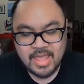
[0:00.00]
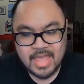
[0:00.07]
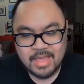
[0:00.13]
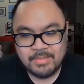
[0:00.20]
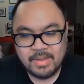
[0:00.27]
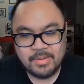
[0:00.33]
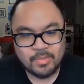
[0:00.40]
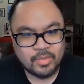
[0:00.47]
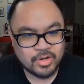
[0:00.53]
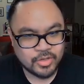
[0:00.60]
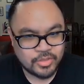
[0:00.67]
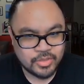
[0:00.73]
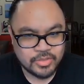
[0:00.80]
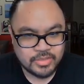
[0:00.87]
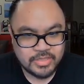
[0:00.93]
And maybe 1 or
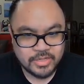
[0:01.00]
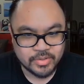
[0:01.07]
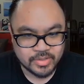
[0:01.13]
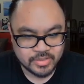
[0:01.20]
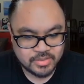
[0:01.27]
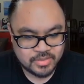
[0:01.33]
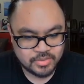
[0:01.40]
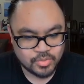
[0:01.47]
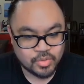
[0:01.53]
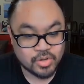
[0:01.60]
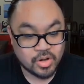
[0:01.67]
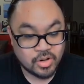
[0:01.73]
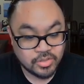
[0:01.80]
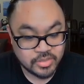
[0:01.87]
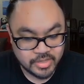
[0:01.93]
2 secrets
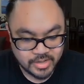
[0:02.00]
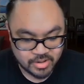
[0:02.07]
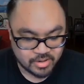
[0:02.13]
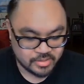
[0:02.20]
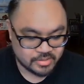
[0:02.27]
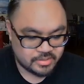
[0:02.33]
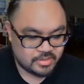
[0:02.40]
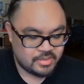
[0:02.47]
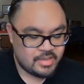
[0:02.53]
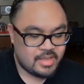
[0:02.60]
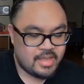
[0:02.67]
or alternate arts.